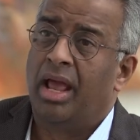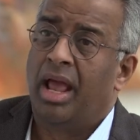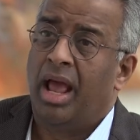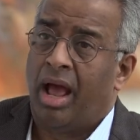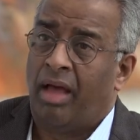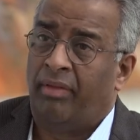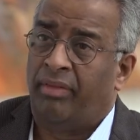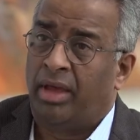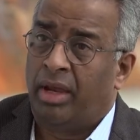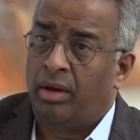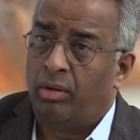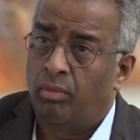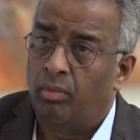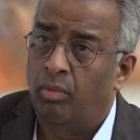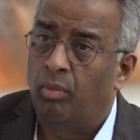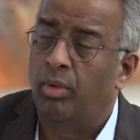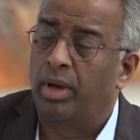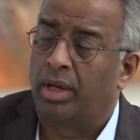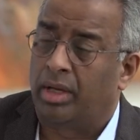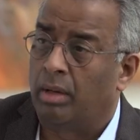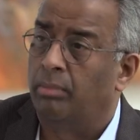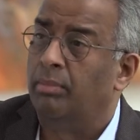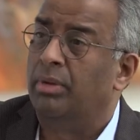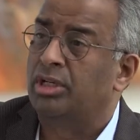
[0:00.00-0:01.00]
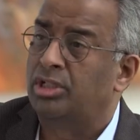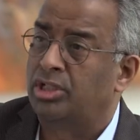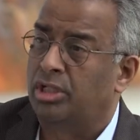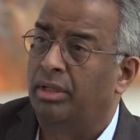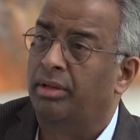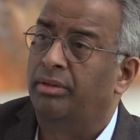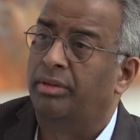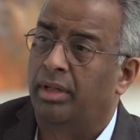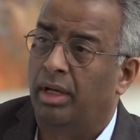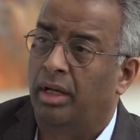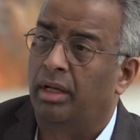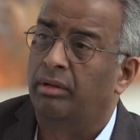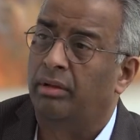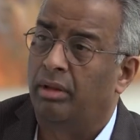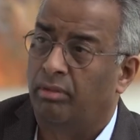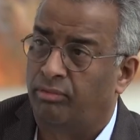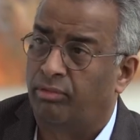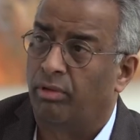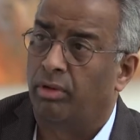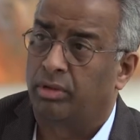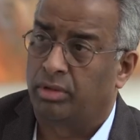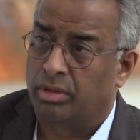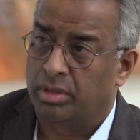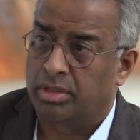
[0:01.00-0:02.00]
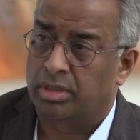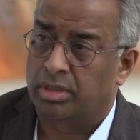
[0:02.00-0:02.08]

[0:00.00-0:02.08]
And then we commissioned the, the focused